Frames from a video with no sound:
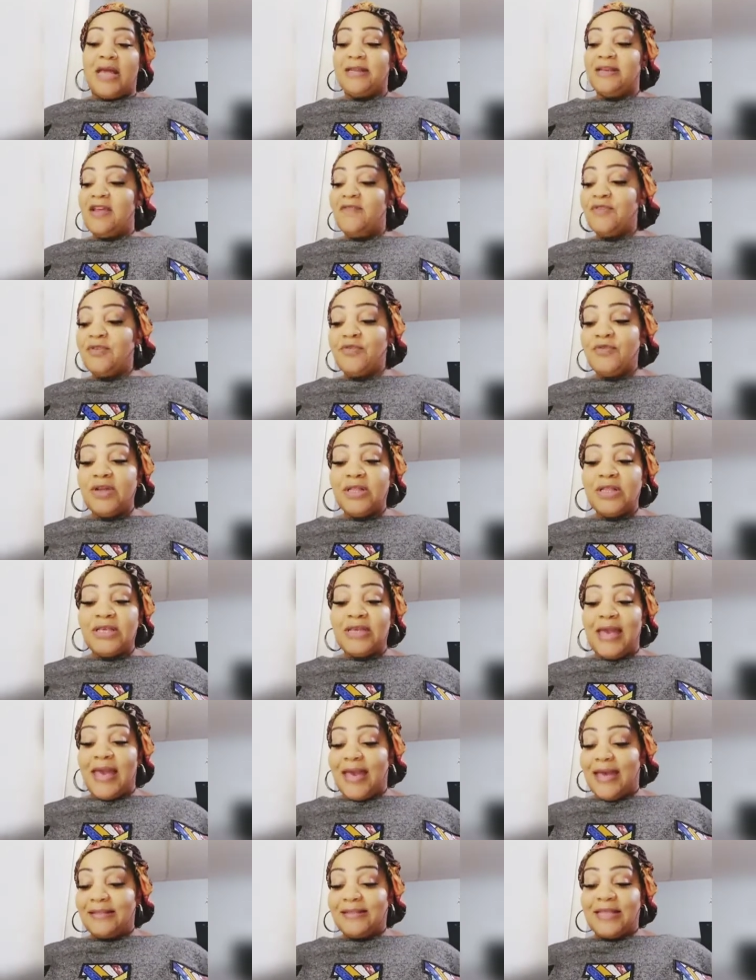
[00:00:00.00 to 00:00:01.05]
I never really
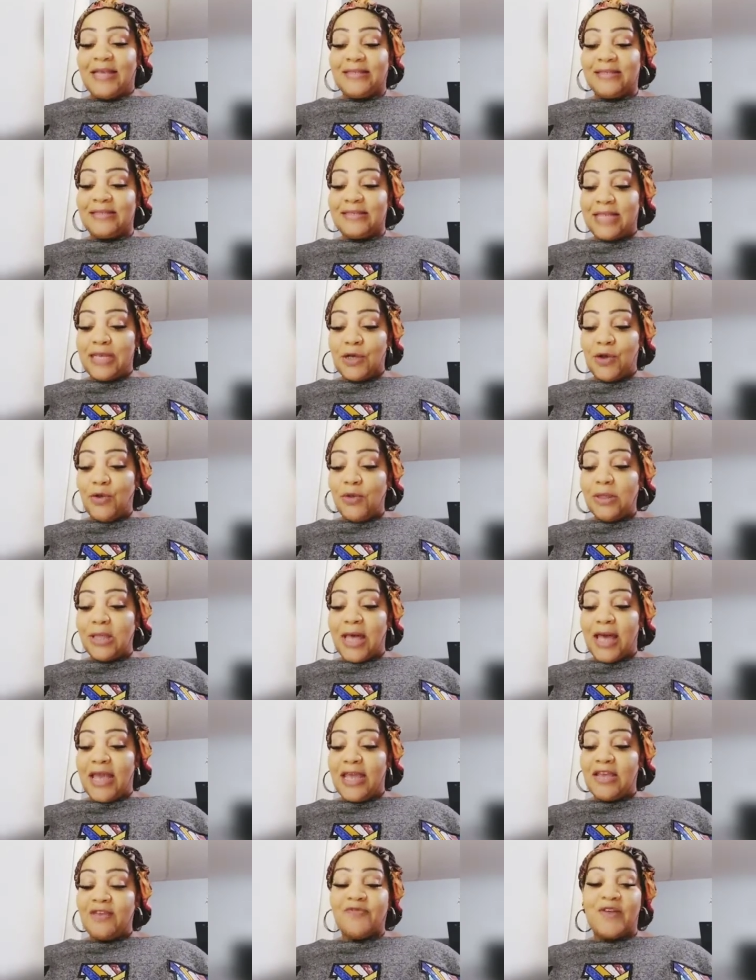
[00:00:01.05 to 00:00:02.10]
had that single
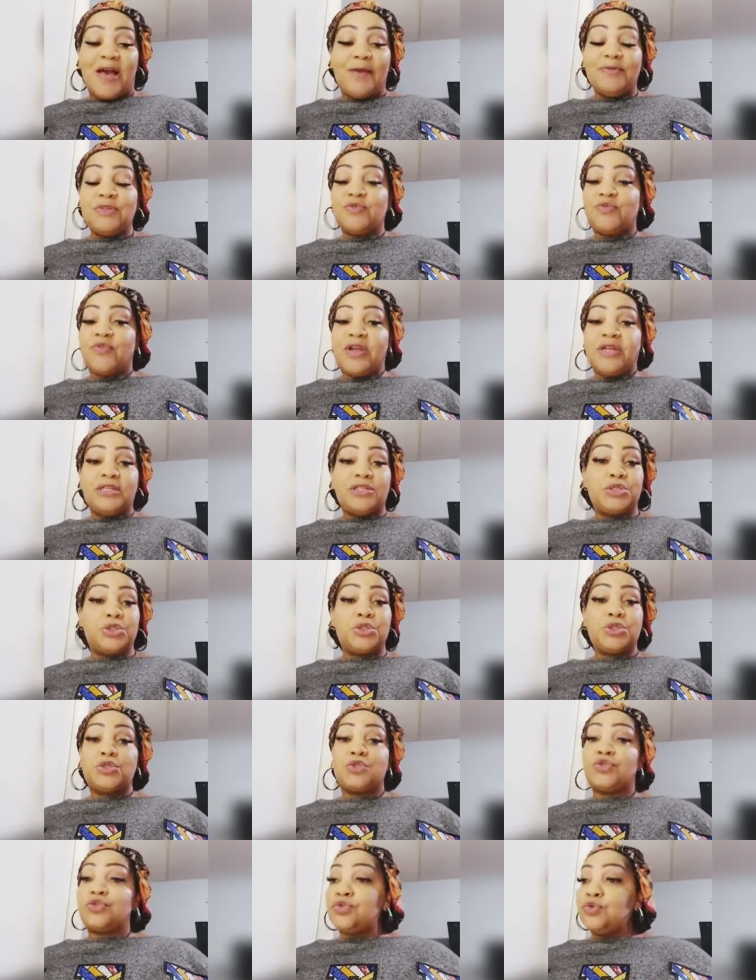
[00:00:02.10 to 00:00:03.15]
life. I was ready to
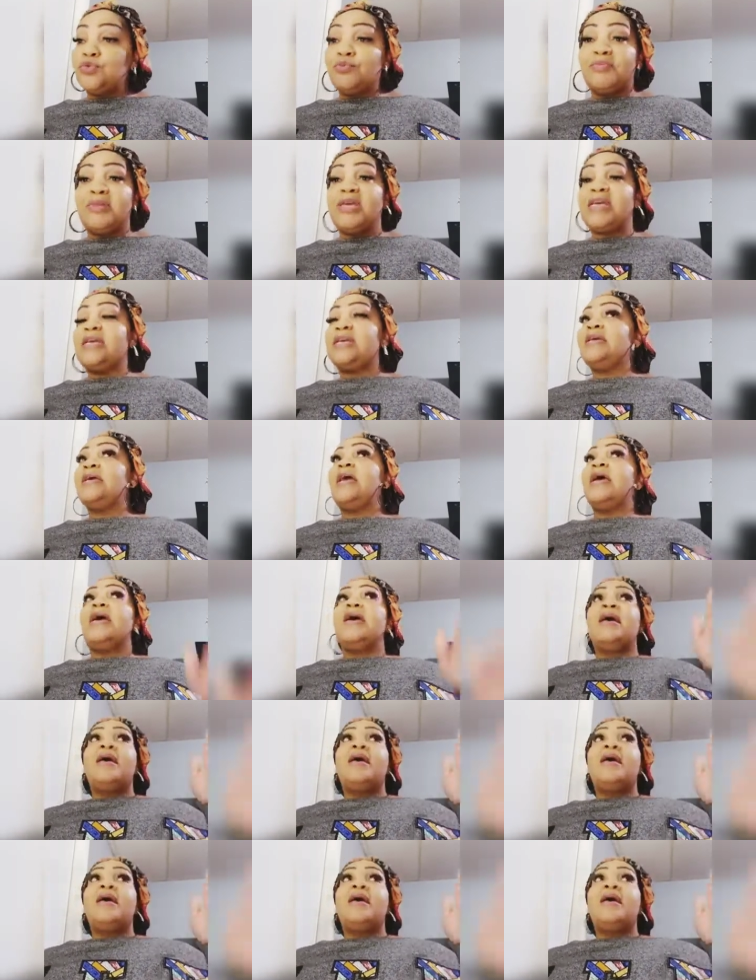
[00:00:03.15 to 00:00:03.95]
just do me.